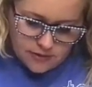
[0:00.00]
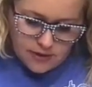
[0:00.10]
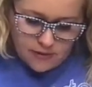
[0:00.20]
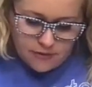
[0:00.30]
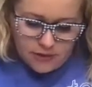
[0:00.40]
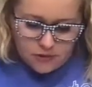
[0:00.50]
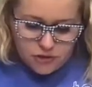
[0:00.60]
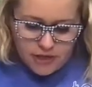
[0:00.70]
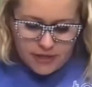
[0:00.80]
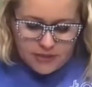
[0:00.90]
another little
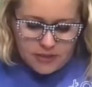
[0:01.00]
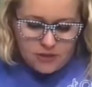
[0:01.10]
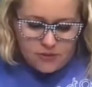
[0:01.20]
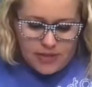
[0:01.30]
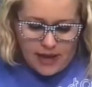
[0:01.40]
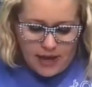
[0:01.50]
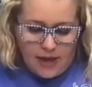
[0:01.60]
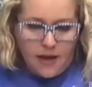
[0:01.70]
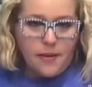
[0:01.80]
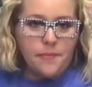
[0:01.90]
trick is to use a
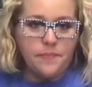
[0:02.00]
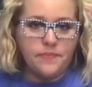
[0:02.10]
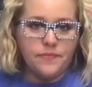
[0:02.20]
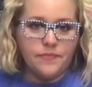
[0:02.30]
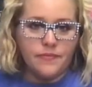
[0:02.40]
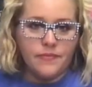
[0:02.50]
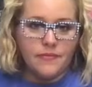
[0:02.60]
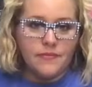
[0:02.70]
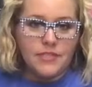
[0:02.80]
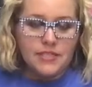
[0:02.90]
um,
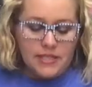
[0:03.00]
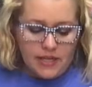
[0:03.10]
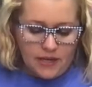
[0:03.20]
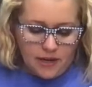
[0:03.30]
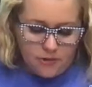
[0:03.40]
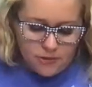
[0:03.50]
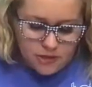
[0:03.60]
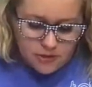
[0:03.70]
sticky note